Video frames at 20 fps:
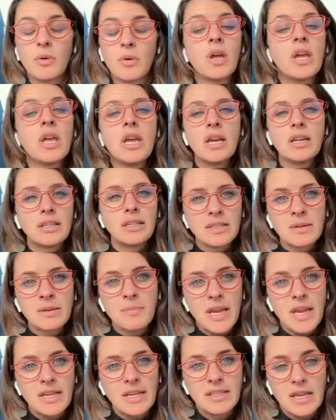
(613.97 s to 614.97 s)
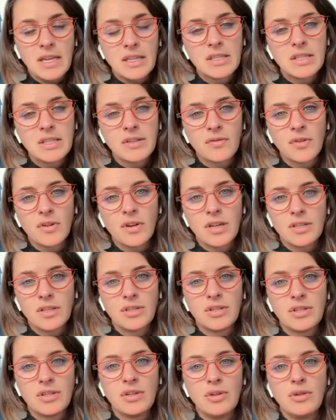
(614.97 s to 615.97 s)
So it doesn't make sense for
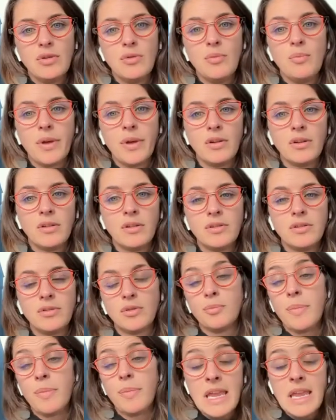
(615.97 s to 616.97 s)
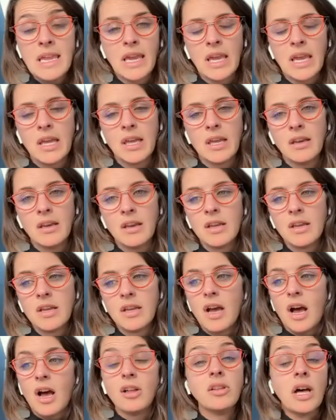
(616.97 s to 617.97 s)
us to build or bake in
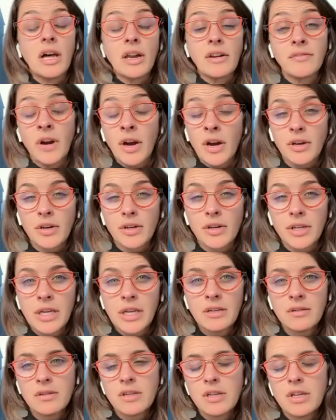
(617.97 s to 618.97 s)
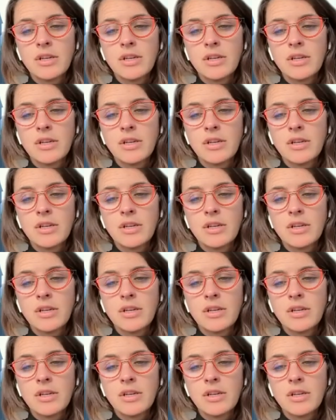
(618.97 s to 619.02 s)
a lot of hierarchy.